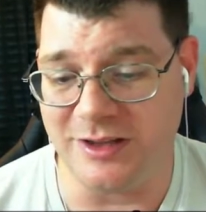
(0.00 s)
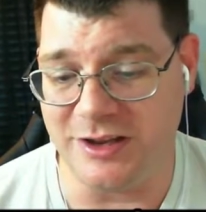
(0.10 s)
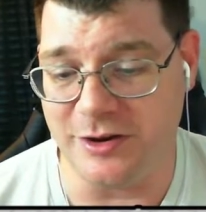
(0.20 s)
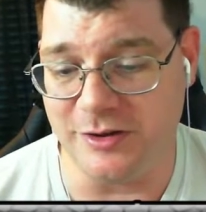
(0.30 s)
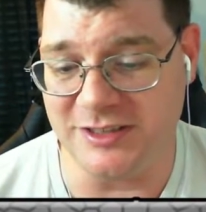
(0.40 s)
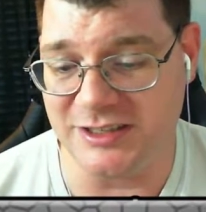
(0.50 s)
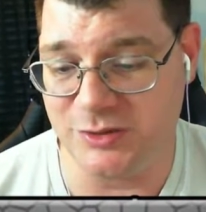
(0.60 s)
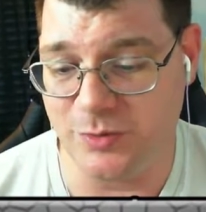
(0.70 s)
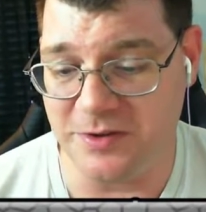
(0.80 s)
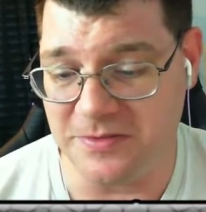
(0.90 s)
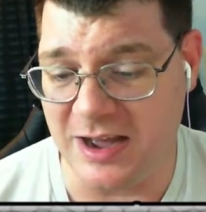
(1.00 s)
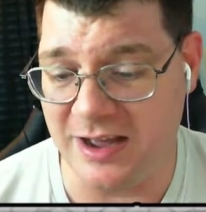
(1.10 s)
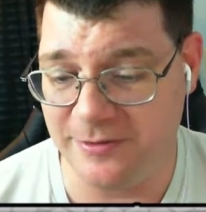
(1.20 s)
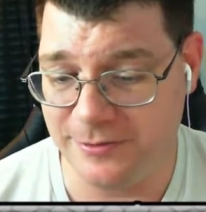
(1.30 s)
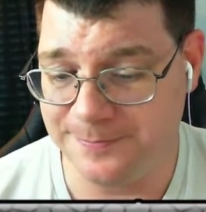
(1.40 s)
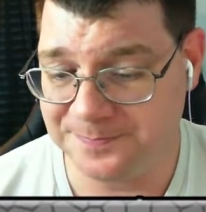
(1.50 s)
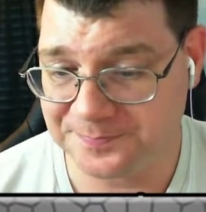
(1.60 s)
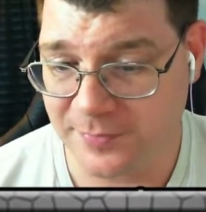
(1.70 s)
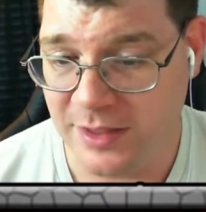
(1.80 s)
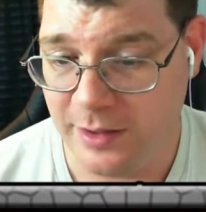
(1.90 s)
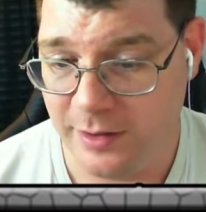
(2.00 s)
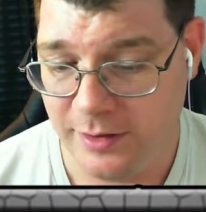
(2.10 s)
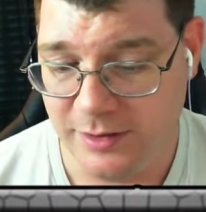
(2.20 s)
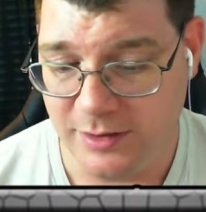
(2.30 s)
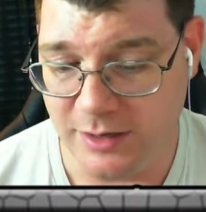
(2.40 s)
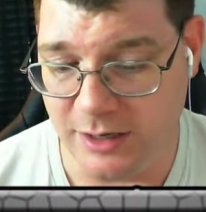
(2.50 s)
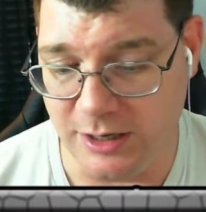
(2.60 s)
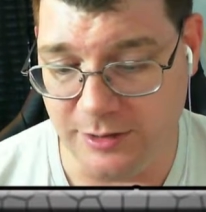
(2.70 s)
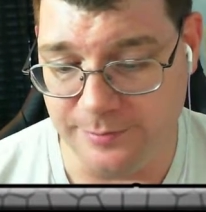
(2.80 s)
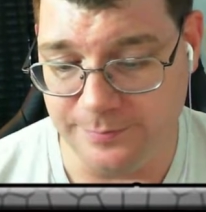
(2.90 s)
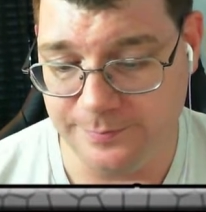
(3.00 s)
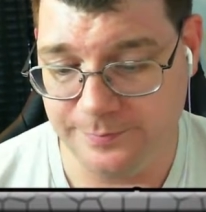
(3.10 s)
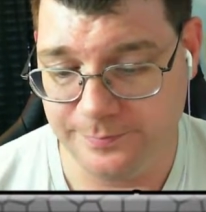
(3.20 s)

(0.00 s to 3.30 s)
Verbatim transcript: you know, it takes 25. Um,